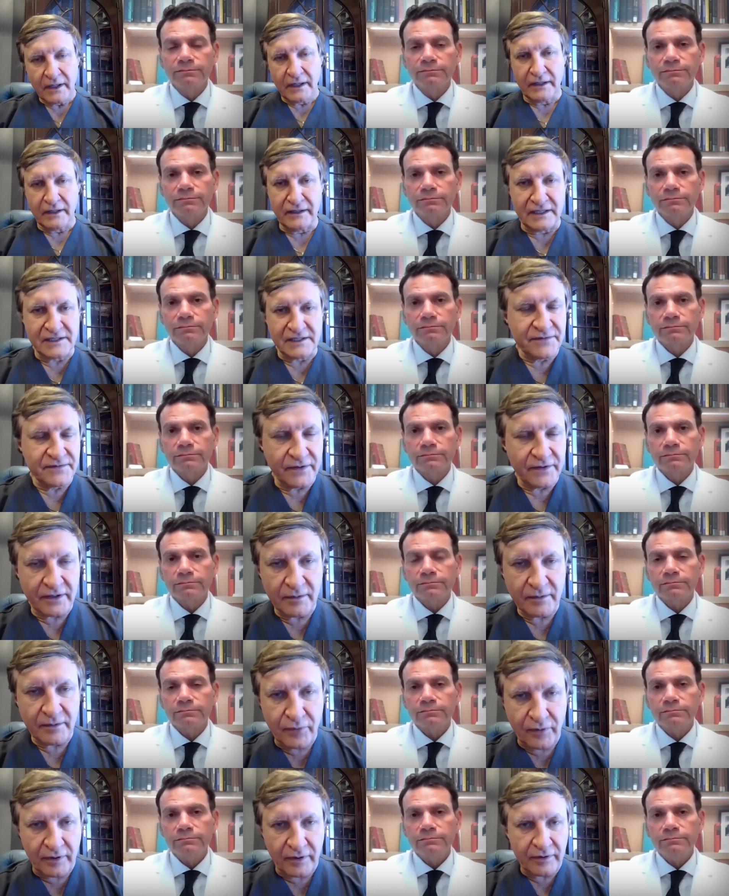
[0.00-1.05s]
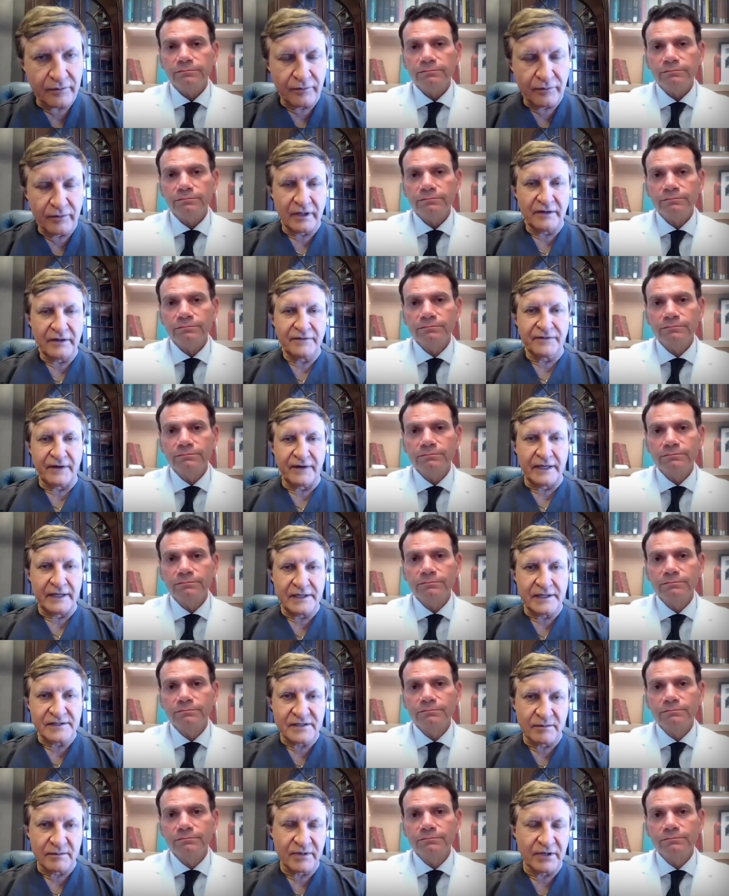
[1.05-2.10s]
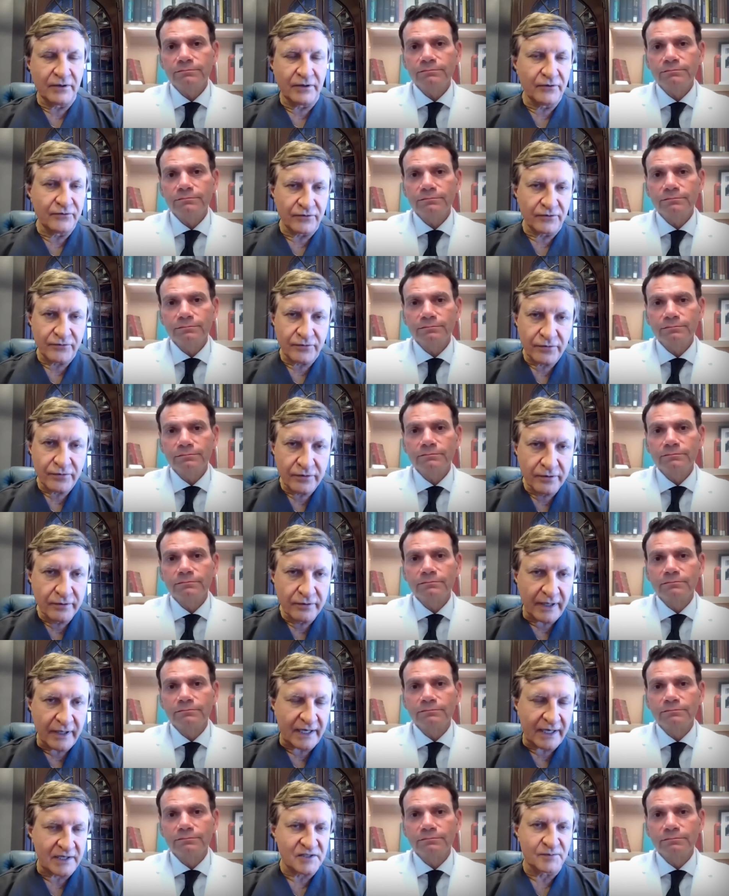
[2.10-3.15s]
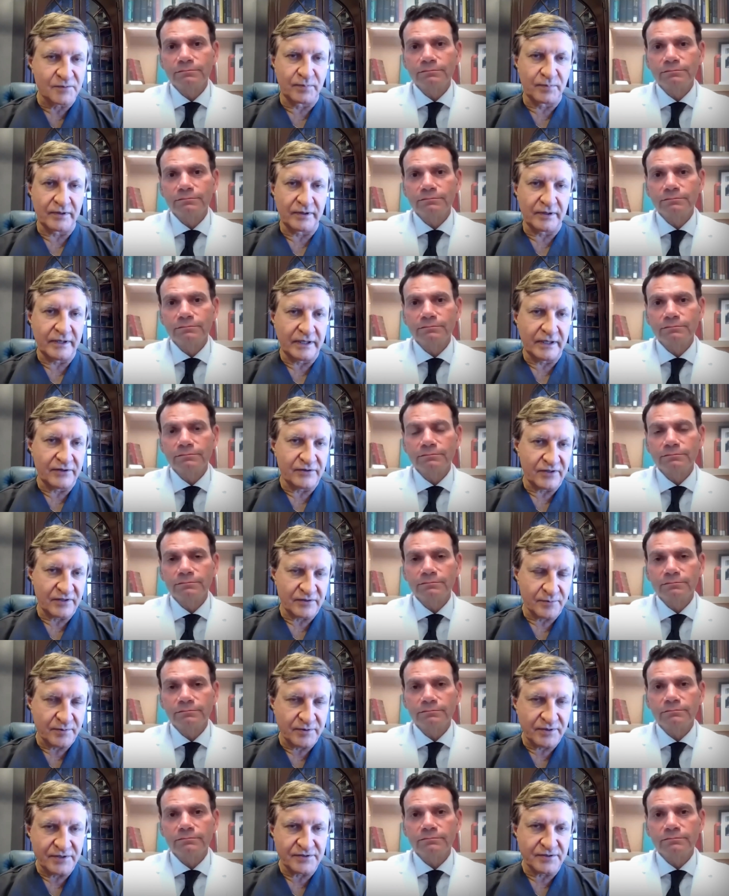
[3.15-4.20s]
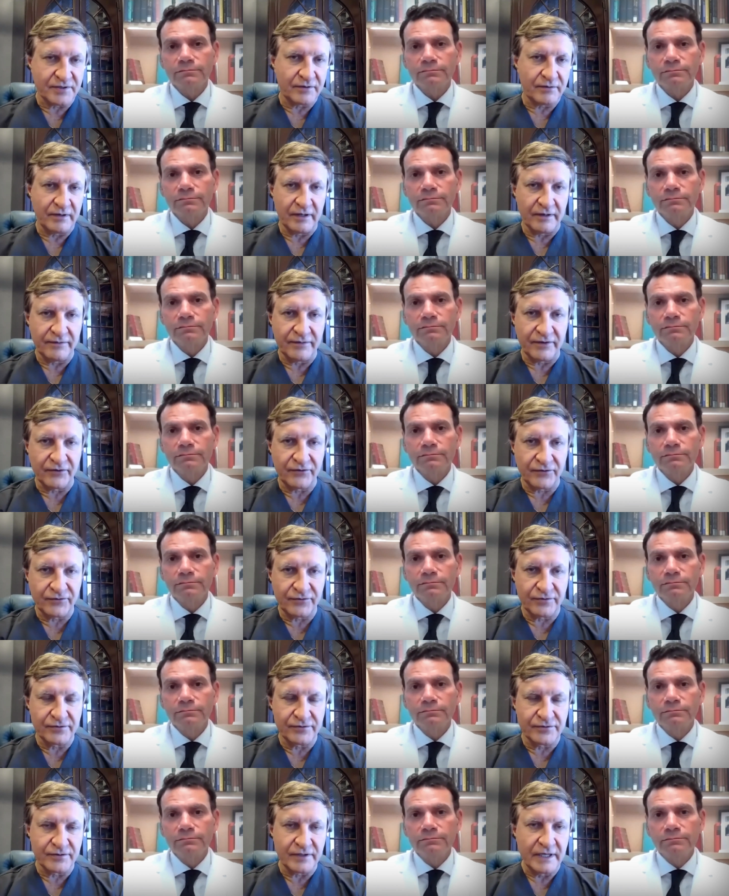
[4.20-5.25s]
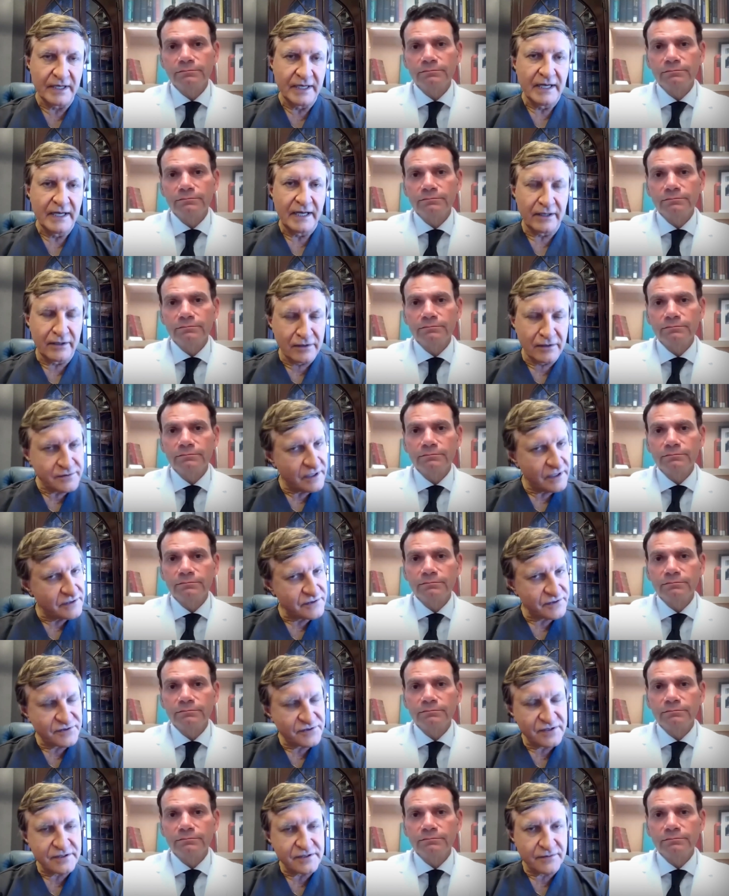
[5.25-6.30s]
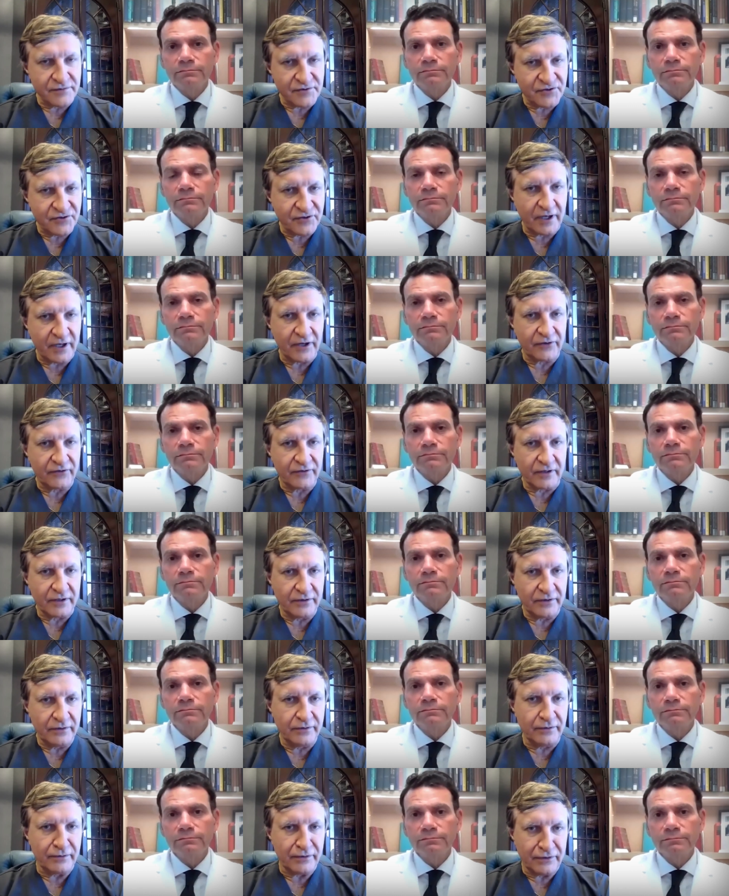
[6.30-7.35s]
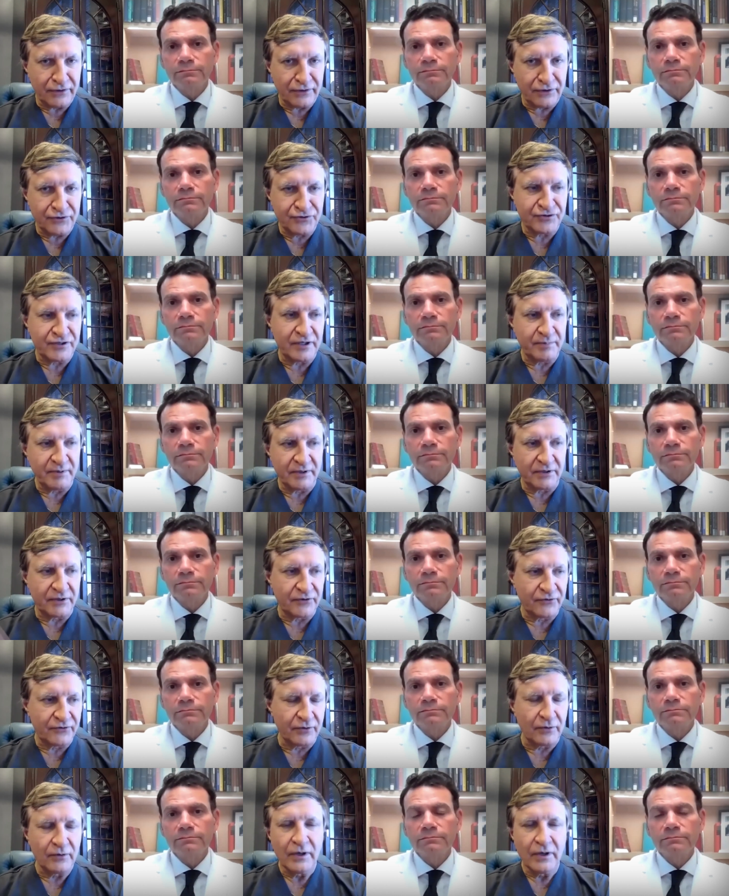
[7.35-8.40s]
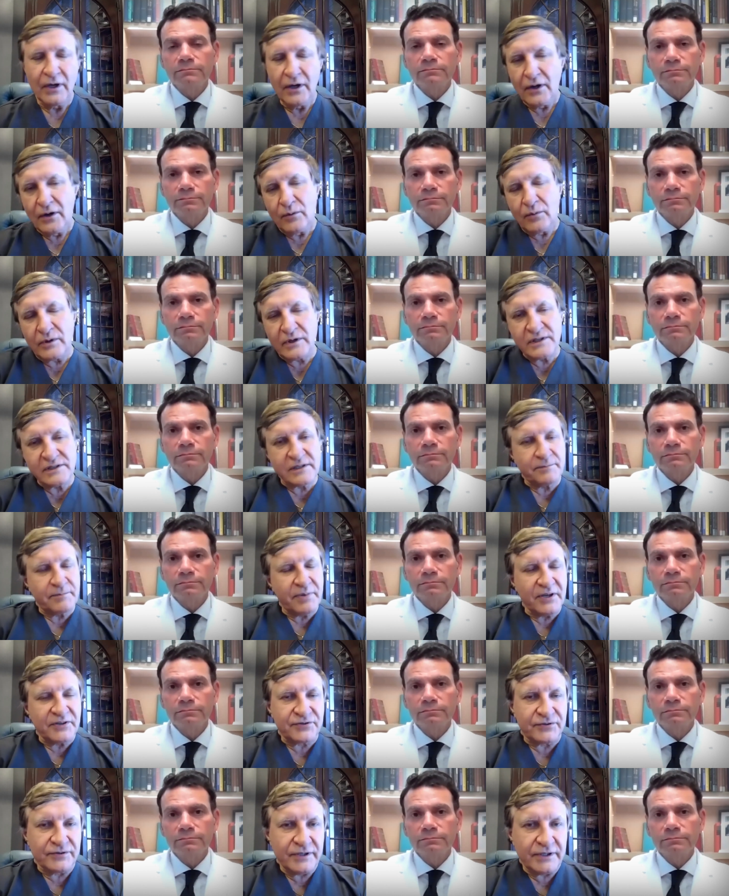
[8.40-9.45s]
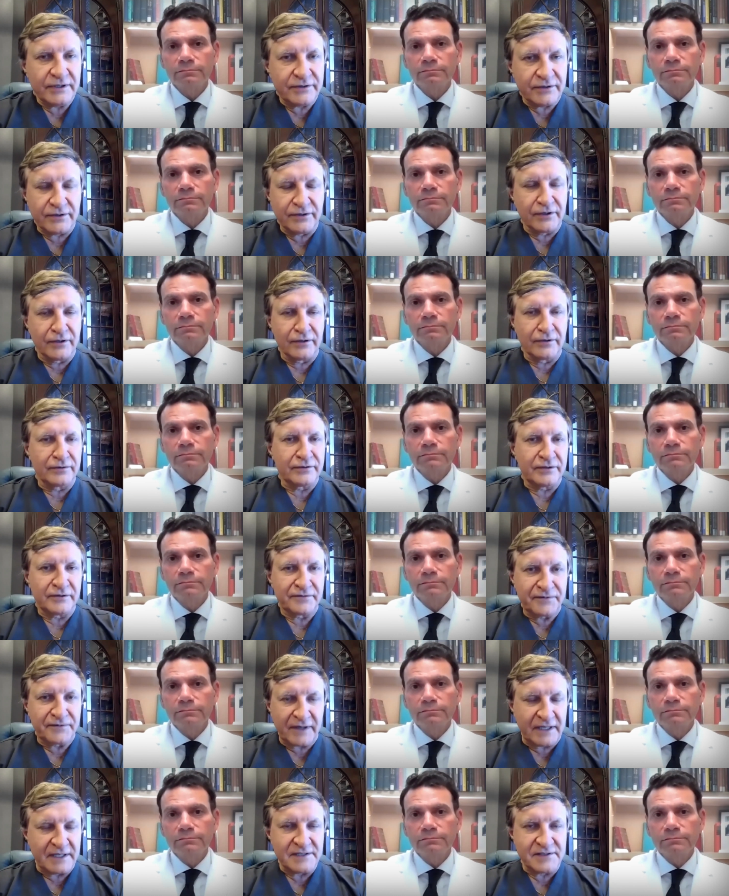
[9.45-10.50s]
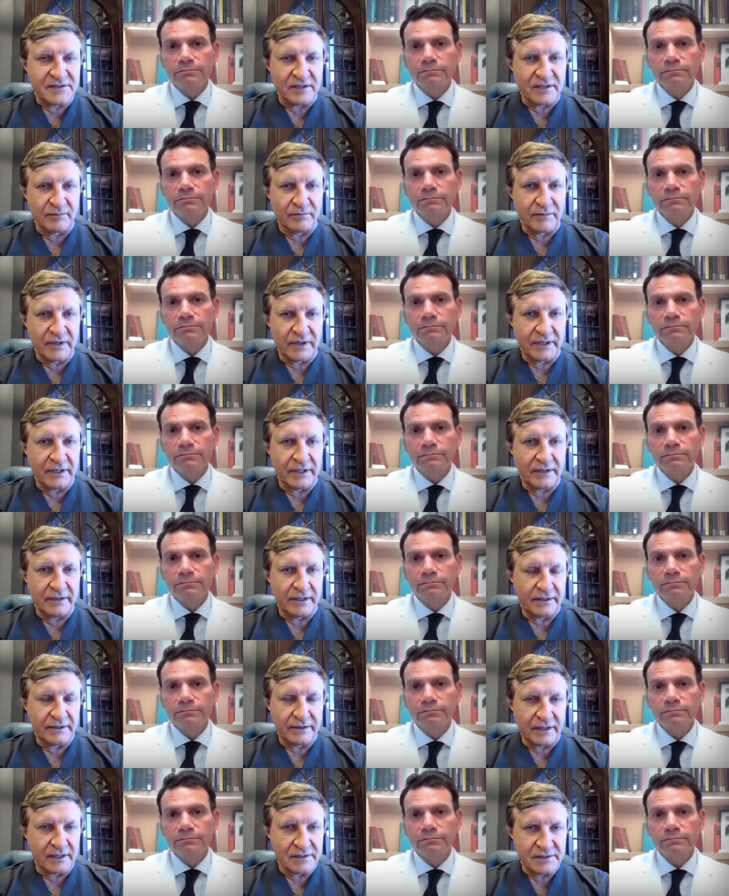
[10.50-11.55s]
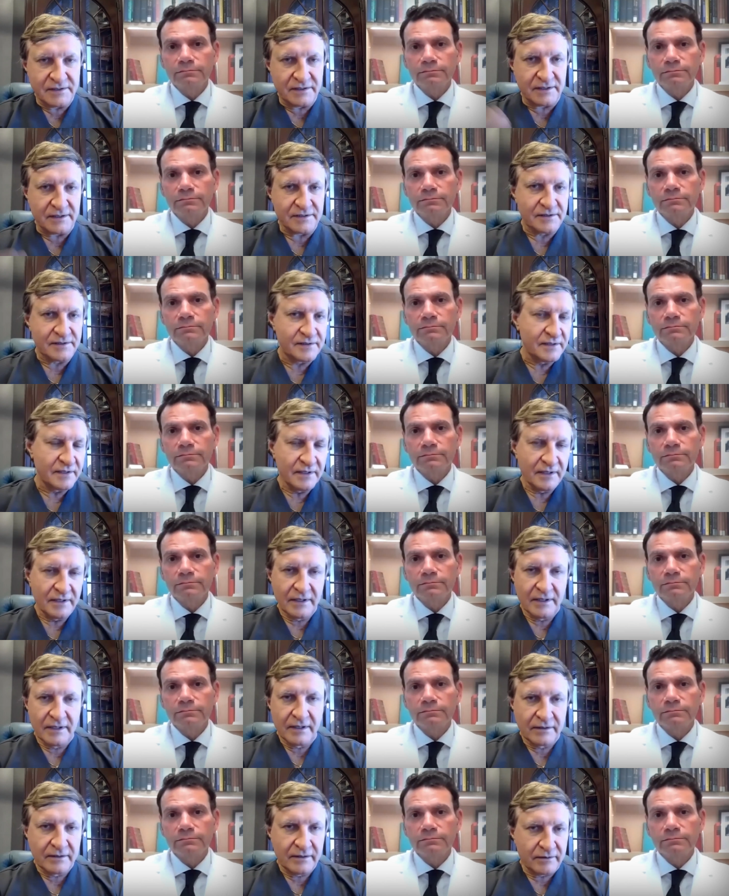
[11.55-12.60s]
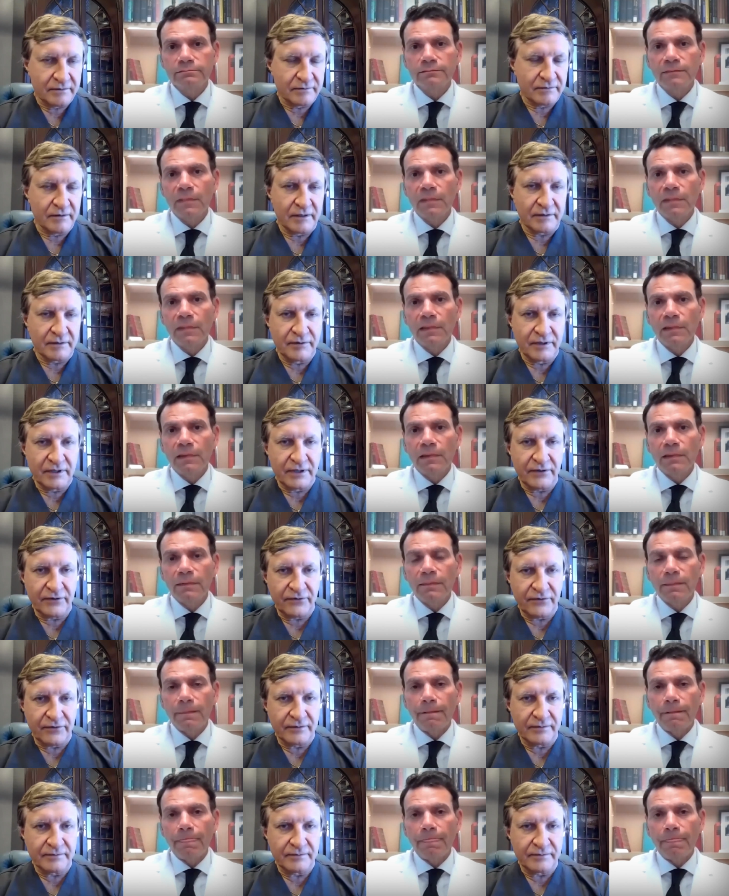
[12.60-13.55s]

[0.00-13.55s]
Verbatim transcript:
Speaker 1: That's very important, really finding somebody who's a true expert that has expertise in craniofacial surgery and also has a sense of aesthetics like you do in, in shaping this. So what does a patient need to know to find somebody that does this, Dr. Rodriguez?